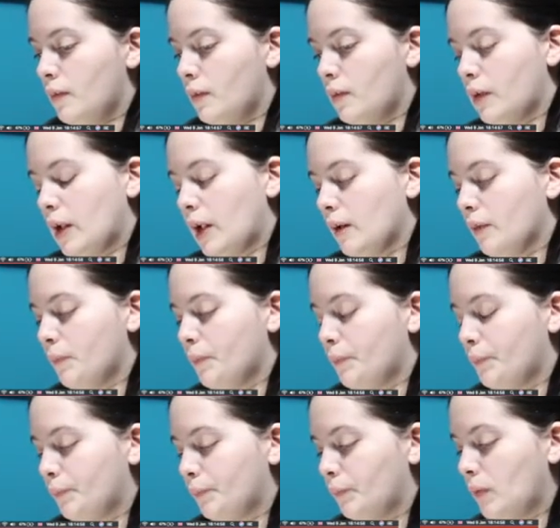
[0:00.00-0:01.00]
Okay,
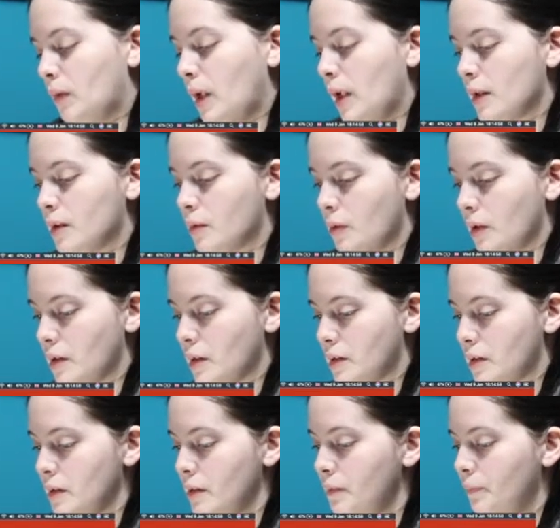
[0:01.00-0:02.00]
next
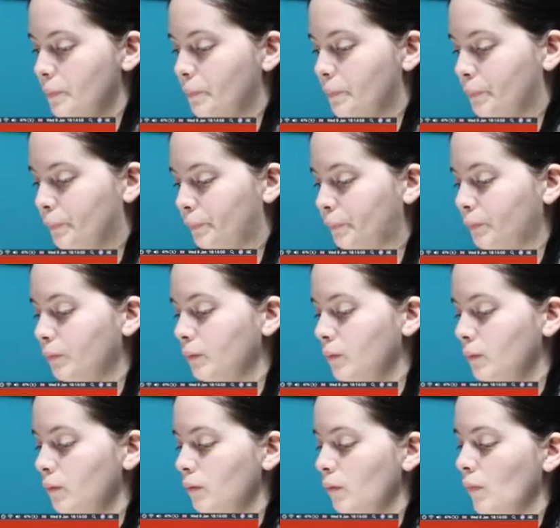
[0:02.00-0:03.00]
question.
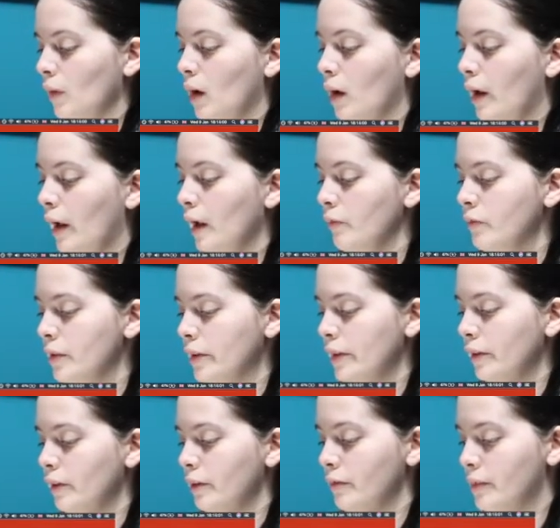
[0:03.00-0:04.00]
After
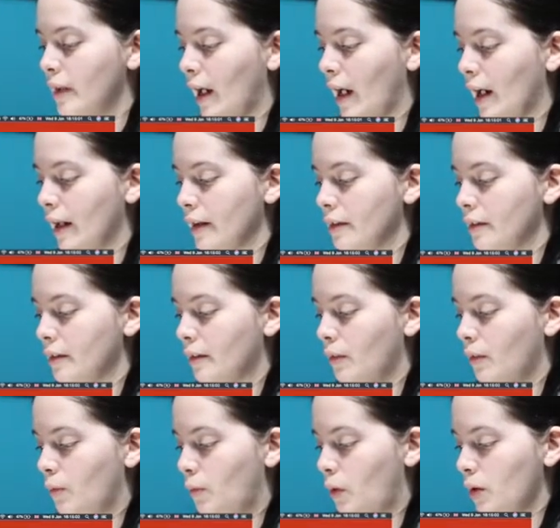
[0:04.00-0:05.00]
you have died,
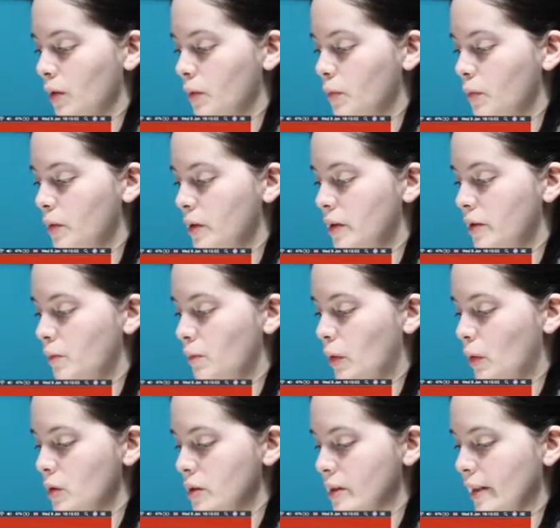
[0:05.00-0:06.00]
what would you
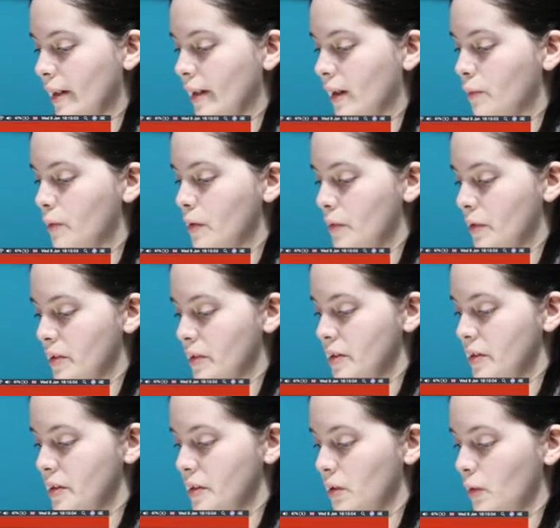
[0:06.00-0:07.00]
most like people to
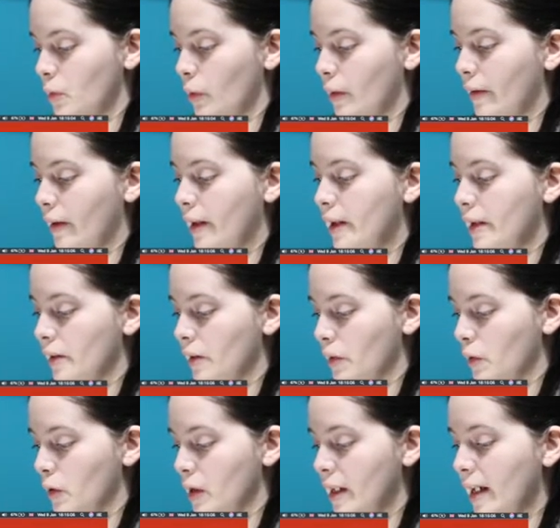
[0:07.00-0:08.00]
do when they hear
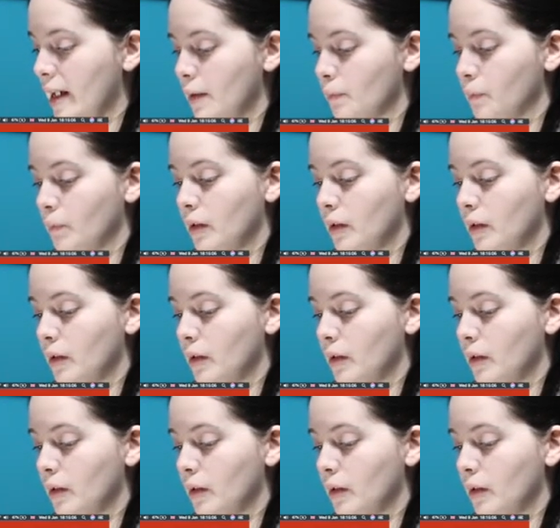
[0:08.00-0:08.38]
your name?